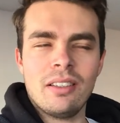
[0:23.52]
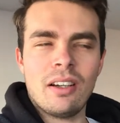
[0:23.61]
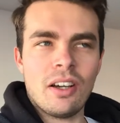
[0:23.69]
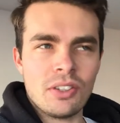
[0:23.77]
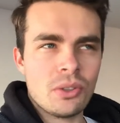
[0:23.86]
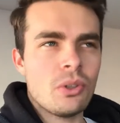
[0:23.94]

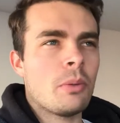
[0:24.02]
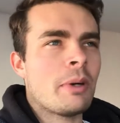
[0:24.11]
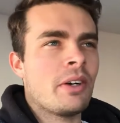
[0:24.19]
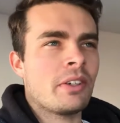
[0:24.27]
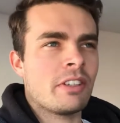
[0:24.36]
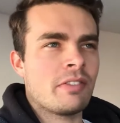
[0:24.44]

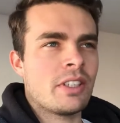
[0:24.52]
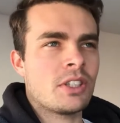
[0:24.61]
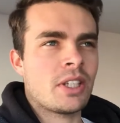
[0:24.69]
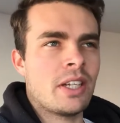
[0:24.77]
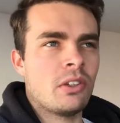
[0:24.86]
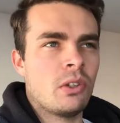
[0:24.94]
about giving the
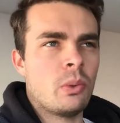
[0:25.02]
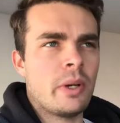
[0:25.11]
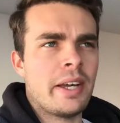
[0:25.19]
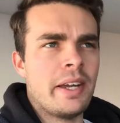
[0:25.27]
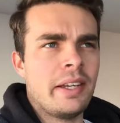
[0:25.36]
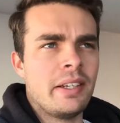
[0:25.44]
channel
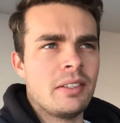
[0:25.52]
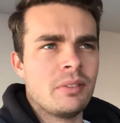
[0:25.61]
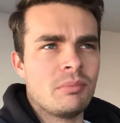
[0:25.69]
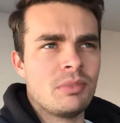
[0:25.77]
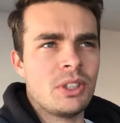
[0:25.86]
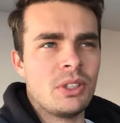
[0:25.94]
away
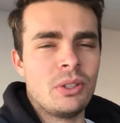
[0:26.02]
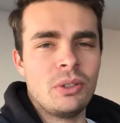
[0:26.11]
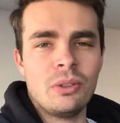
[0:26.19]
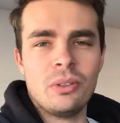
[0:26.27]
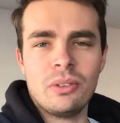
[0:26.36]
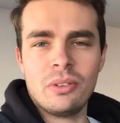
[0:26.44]

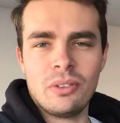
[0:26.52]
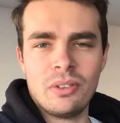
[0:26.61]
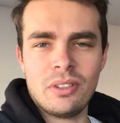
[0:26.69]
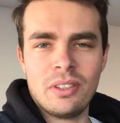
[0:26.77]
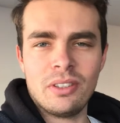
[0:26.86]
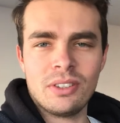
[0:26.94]
to
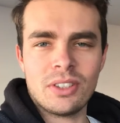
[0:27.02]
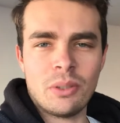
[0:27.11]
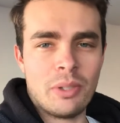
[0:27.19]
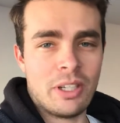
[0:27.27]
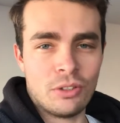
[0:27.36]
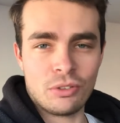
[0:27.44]

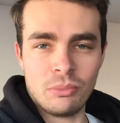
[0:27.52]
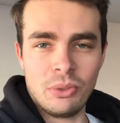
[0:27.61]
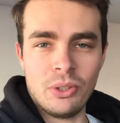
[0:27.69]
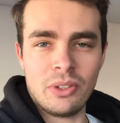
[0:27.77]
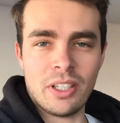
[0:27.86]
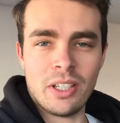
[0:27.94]
someone else from
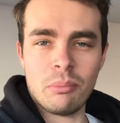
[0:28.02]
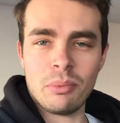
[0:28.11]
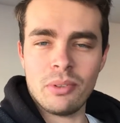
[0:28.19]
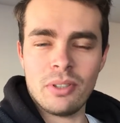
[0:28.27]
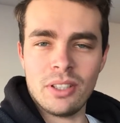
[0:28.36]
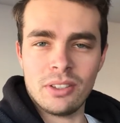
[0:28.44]
UKIP
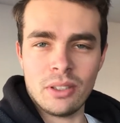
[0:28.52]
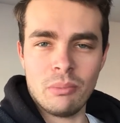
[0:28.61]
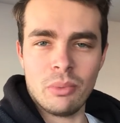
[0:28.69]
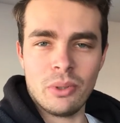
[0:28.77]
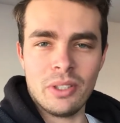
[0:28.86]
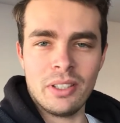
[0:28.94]
at some
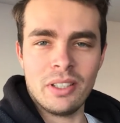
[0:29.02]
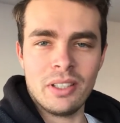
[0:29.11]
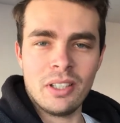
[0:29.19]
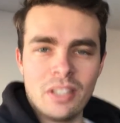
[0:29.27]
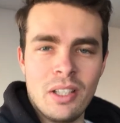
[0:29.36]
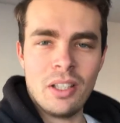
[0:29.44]
point.
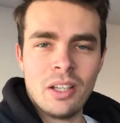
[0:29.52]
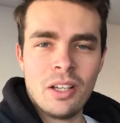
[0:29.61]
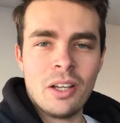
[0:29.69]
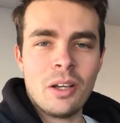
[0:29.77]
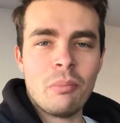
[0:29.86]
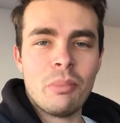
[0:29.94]

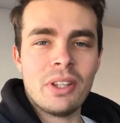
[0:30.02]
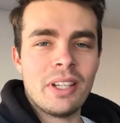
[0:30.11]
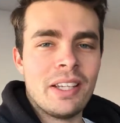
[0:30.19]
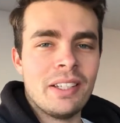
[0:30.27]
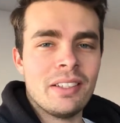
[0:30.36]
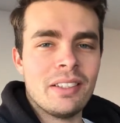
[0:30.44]
But
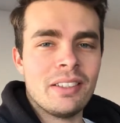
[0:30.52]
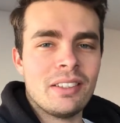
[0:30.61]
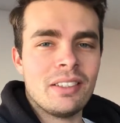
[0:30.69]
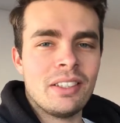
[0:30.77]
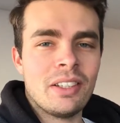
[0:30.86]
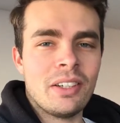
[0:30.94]
then,
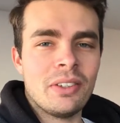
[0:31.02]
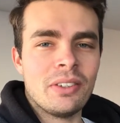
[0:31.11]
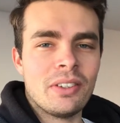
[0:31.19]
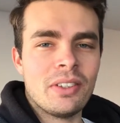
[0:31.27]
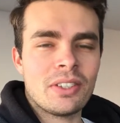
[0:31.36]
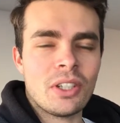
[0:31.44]
you know,
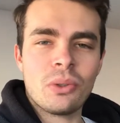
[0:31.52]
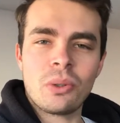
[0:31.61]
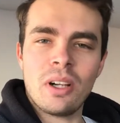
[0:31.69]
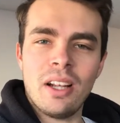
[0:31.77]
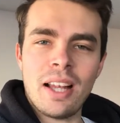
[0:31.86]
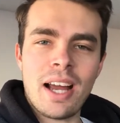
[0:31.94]
the total
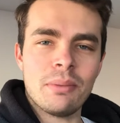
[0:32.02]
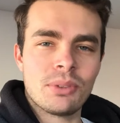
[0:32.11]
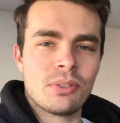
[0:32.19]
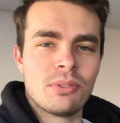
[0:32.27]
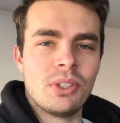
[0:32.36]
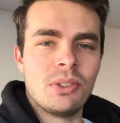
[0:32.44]
collapse
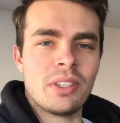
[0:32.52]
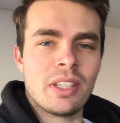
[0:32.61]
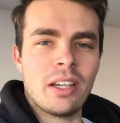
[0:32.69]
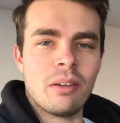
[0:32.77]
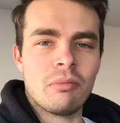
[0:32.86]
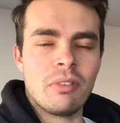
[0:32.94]
of
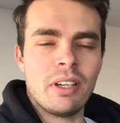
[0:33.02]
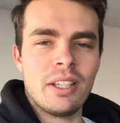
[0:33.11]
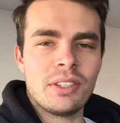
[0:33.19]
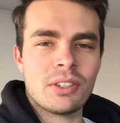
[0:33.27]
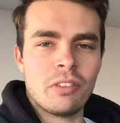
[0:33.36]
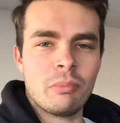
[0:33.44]
UKIP really
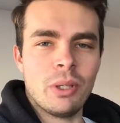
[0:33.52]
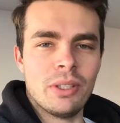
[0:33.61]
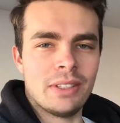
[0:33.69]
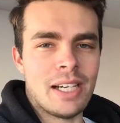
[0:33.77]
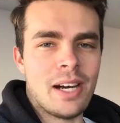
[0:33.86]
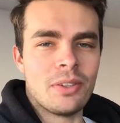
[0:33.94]
sort of put a
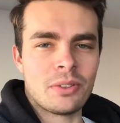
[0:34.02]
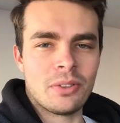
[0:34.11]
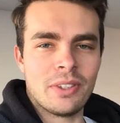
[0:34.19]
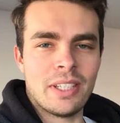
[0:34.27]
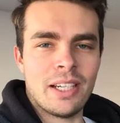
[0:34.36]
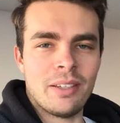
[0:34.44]
downer on
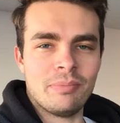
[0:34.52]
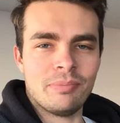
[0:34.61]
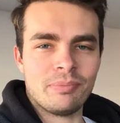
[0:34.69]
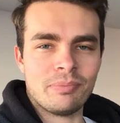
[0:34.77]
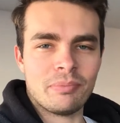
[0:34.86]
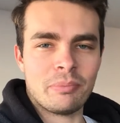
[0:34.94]
that.
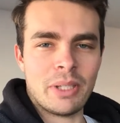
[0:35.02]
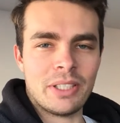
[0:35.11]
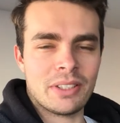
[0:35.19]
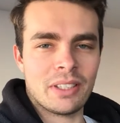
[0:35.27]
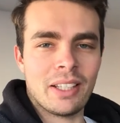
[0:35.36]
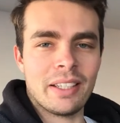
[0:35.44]

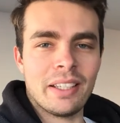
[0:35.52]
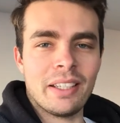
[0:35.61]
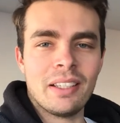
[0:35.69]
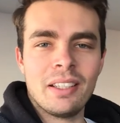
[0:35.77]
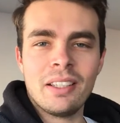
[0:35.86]
Basically,